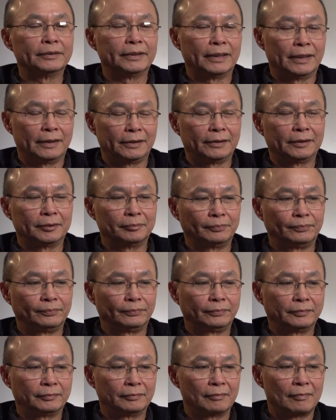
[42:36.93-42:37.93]
Yes.
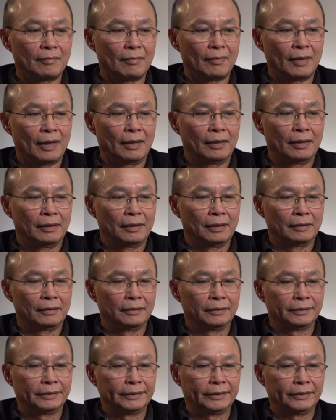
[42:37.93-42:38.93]

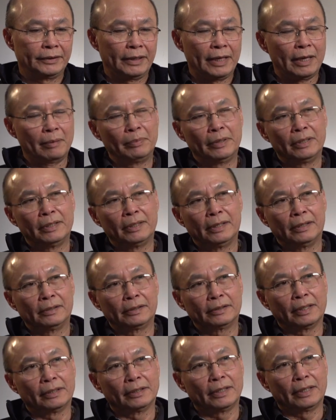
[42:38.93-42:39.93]
He's happy he
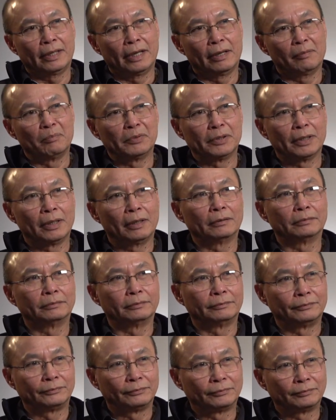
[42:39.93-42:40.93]
can take care of himself.
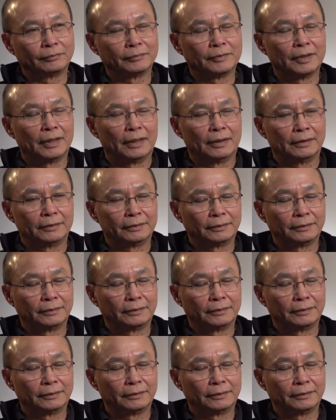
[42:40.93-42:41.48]
Yeah.